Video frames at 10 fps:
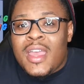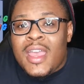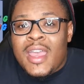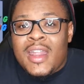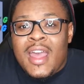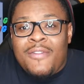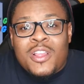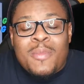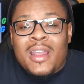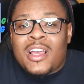And after
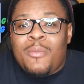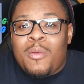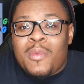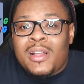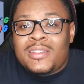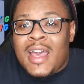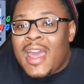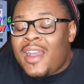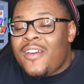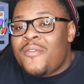about a couple months, I
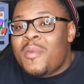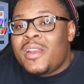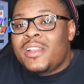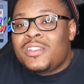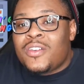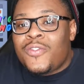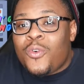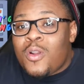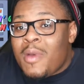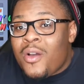had enough money to
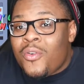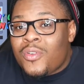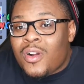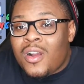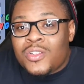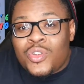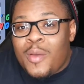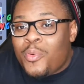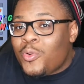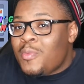afford my own car, so I
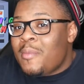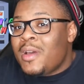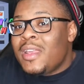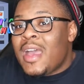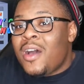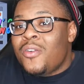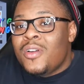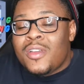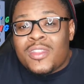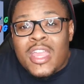pulled my money out.
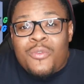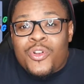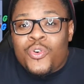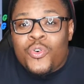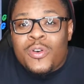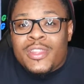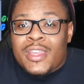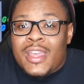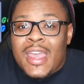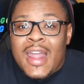They were cool with
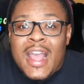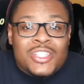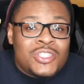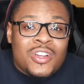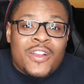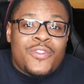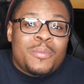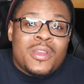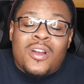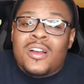it, and I actually started
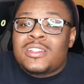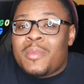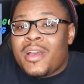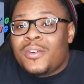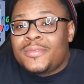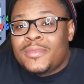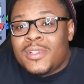flipping cars on my own.